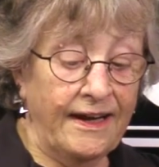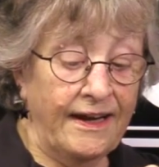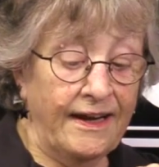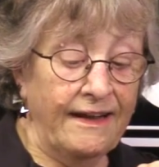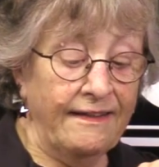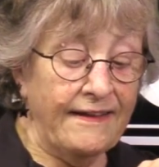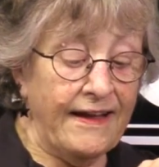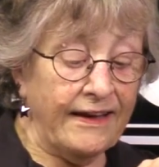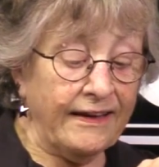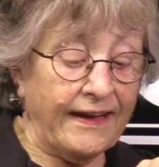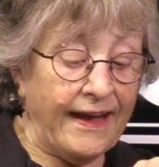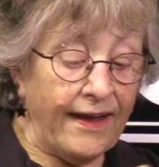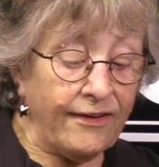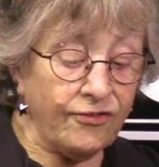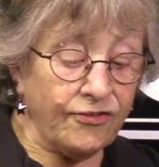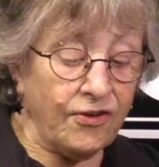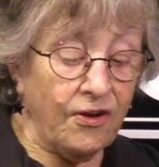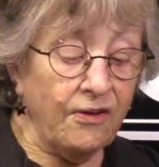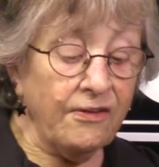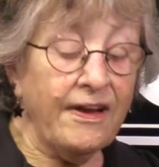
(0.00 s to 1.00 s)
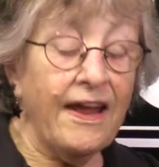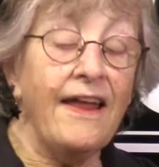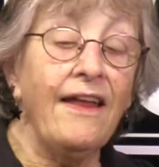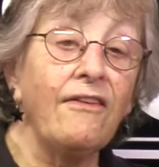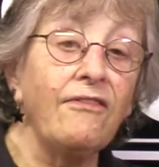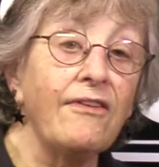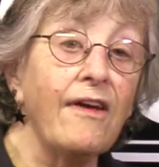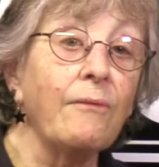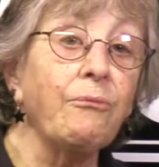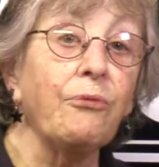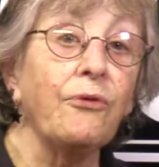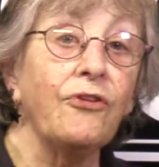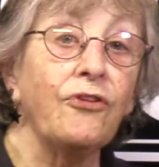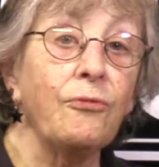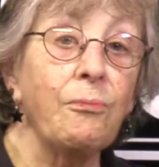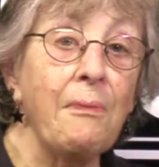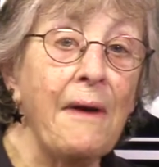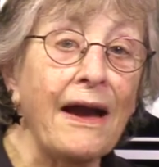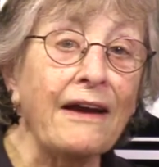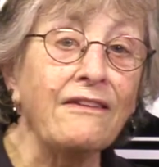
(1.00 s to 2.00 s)
in that Gaston ends up
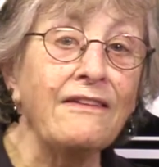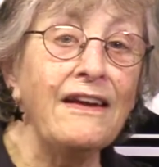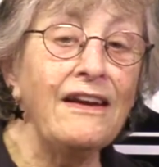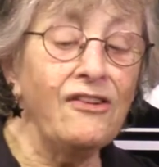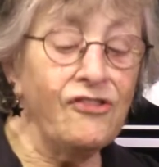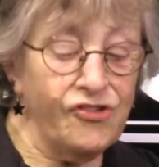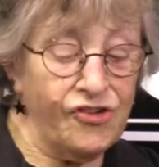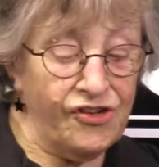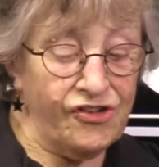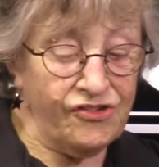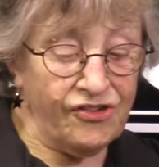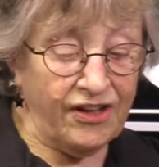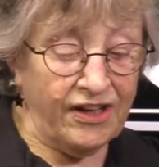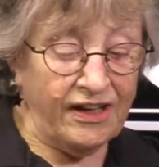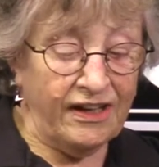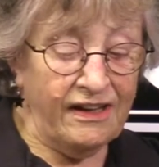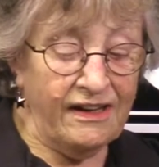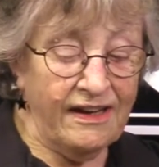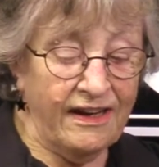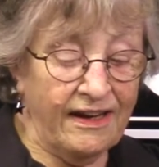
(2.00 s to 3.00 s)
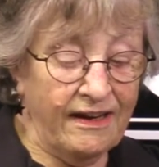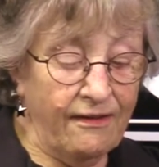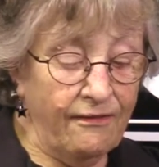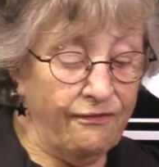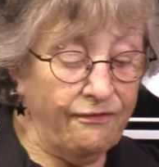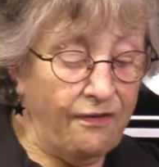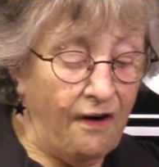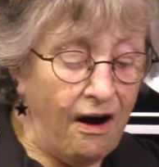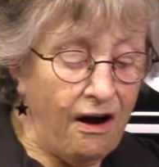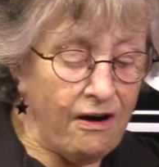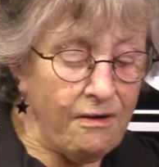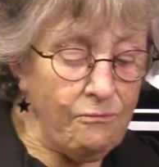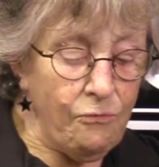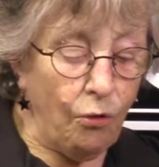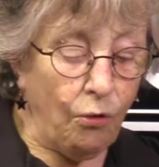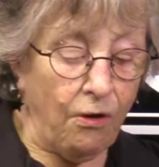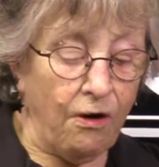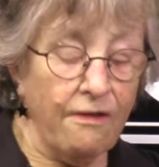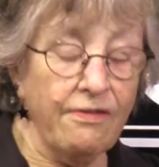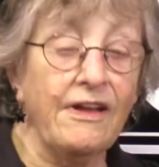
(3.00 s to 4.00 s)
respecting Gigi far
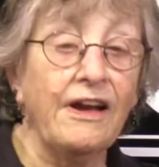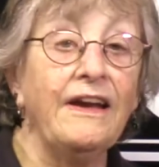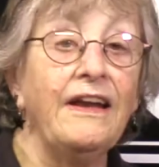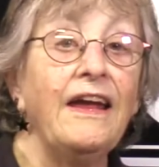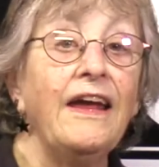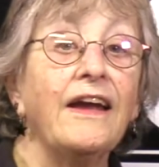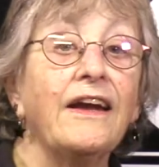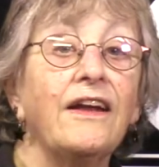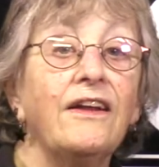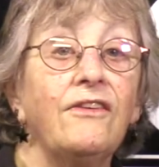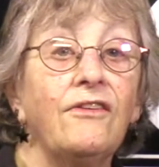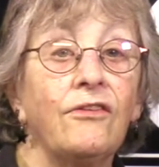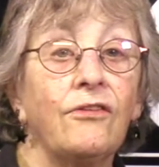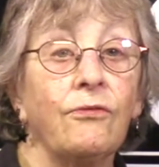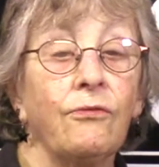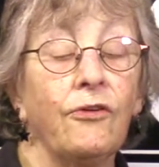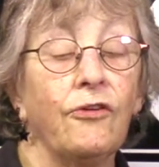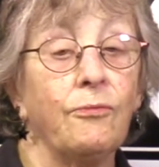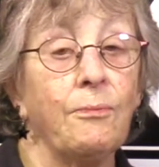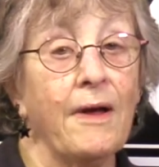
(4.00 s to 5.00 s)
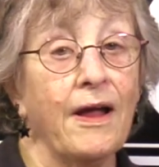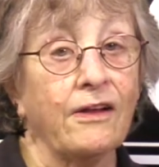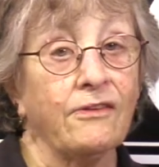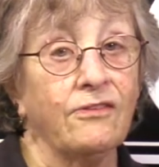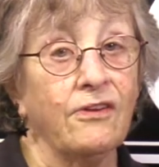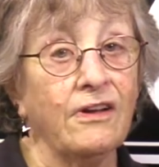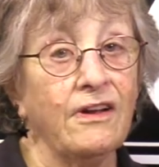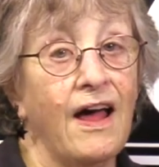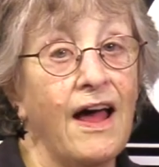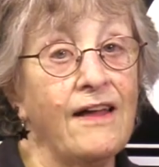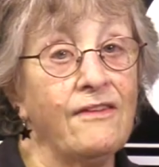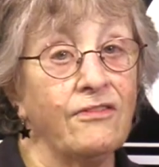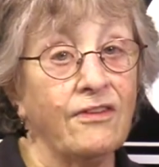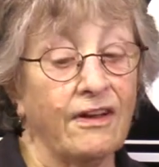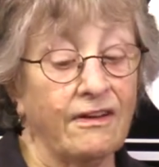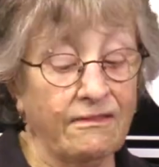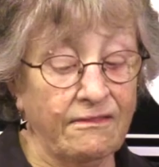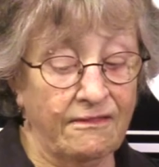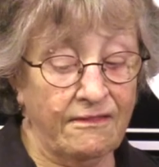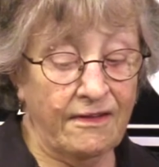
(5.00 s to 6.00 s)
more than Higgins respects
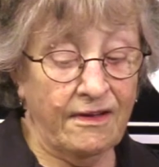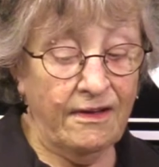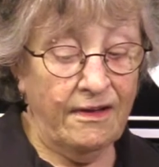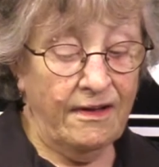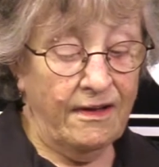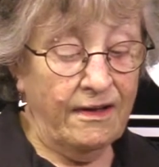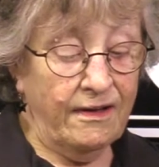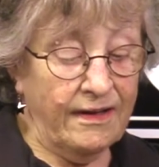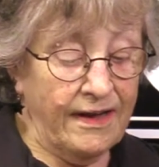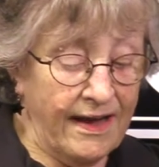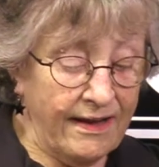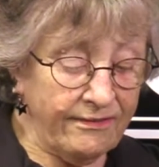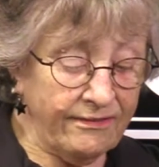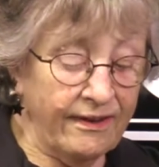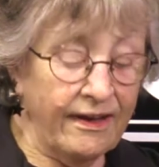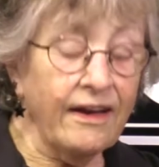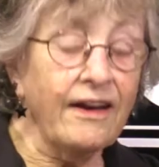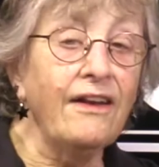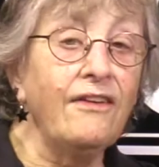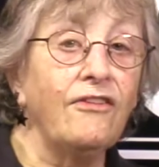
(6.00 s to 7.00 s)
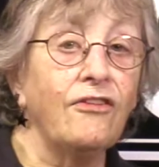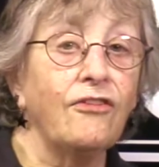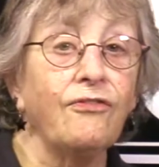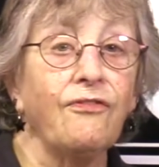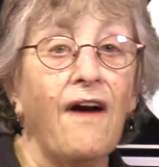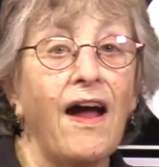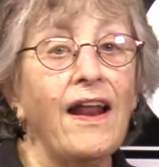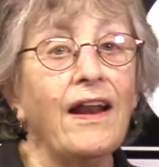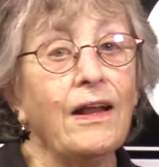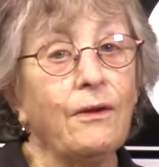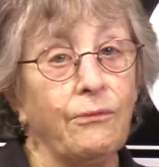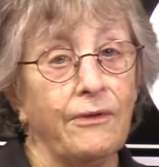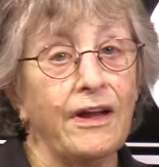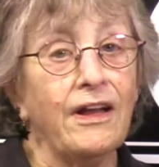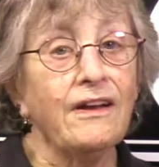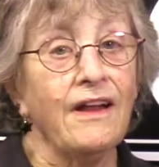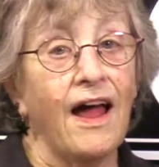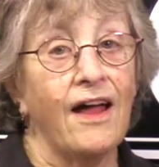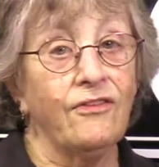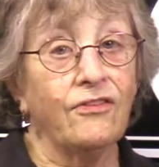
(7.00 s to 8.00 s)
Eliza. Yes, Higgins finally
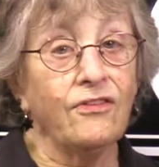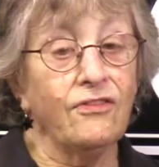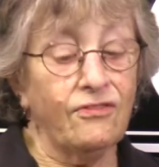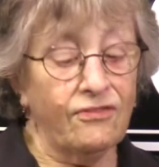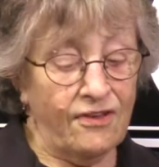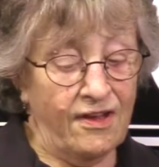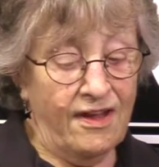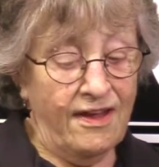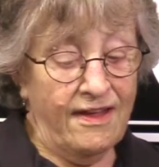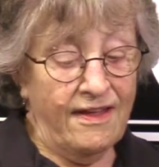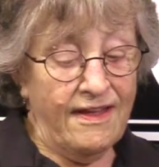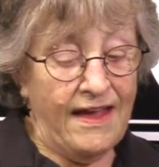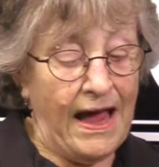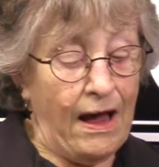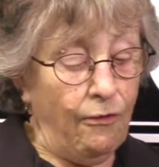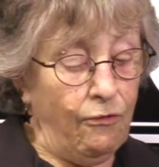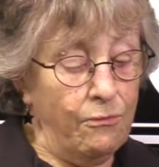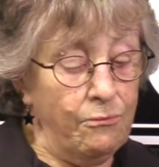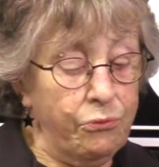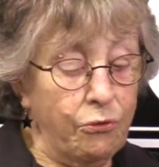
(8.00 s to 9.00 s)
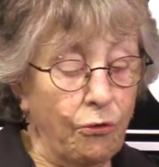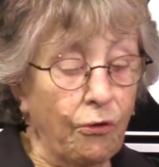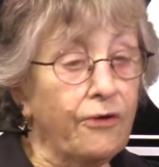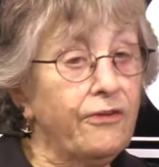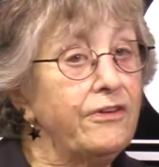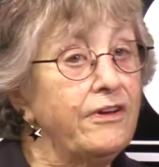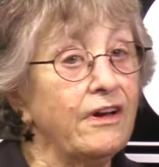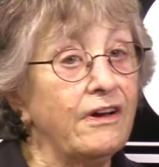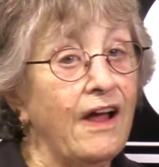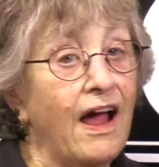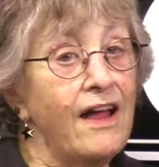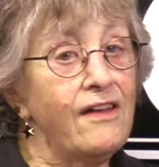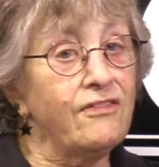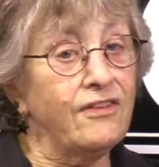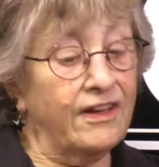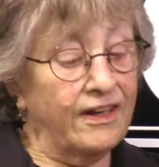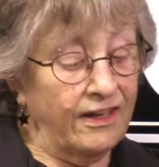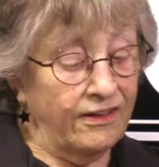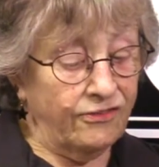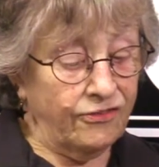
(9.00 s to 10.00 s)
realizes how important
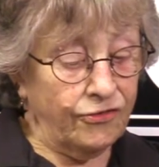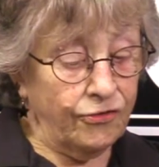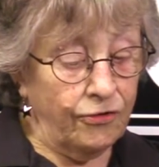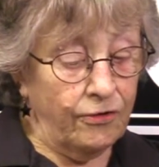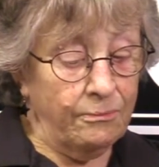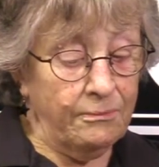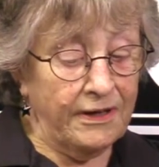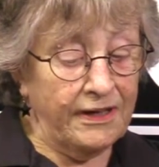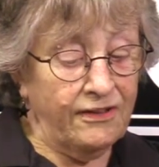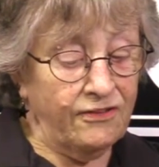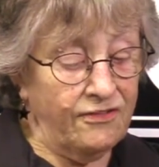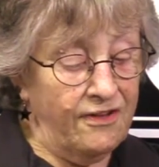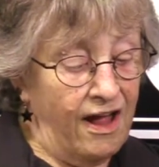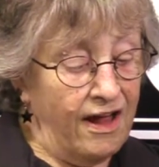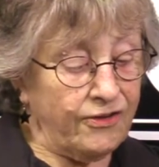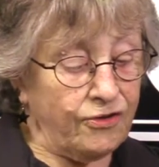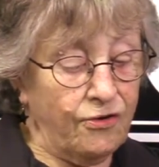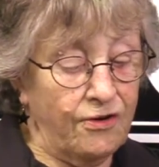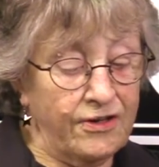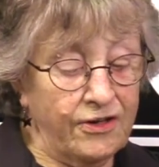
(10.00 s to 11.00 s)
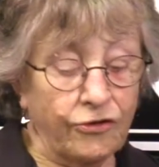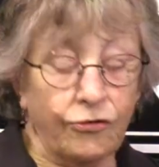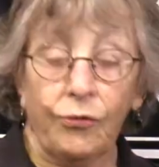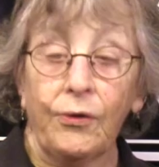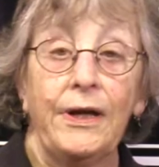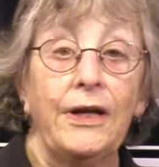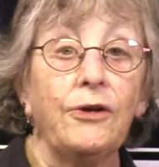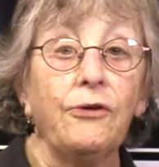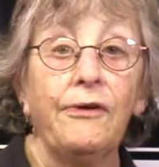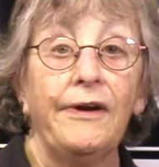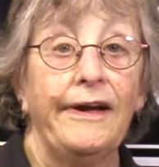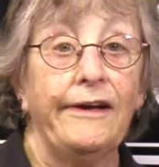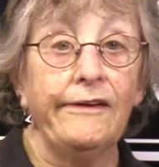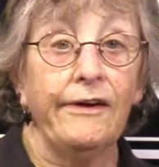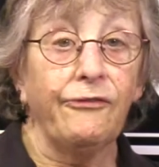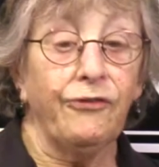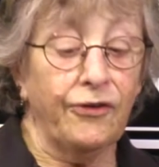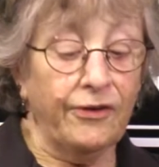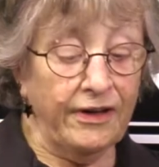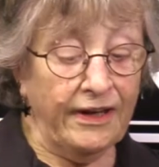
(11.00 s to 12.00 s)
Eliza is to him, but he's not going to treat her any
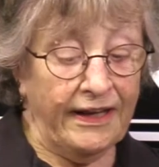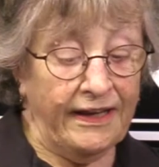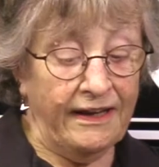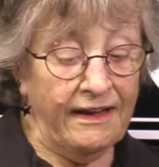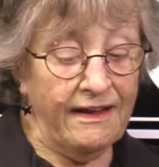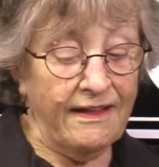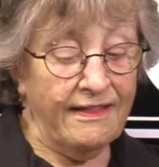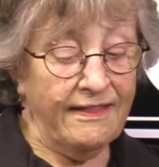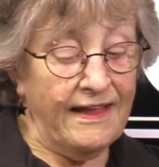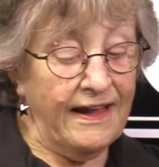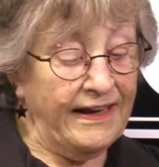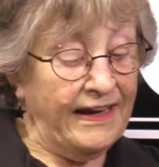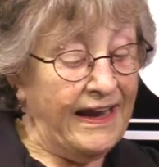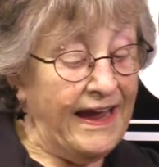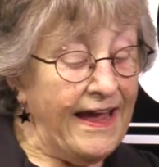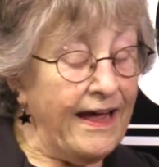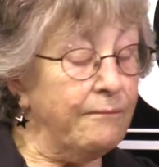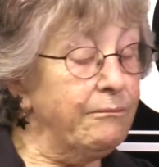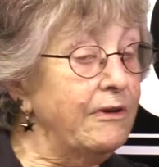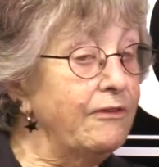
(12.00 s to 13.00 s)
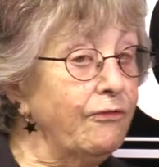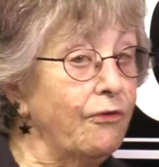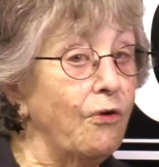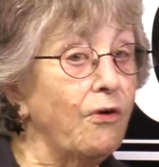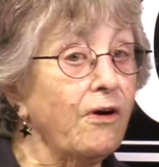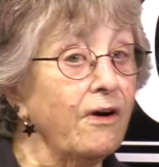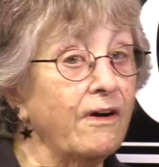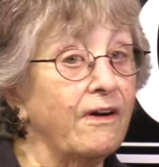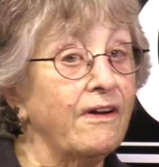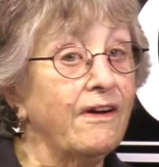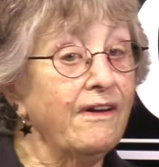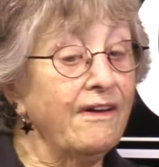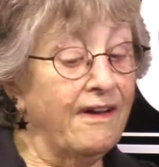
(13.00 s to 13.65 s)
differently than he had before.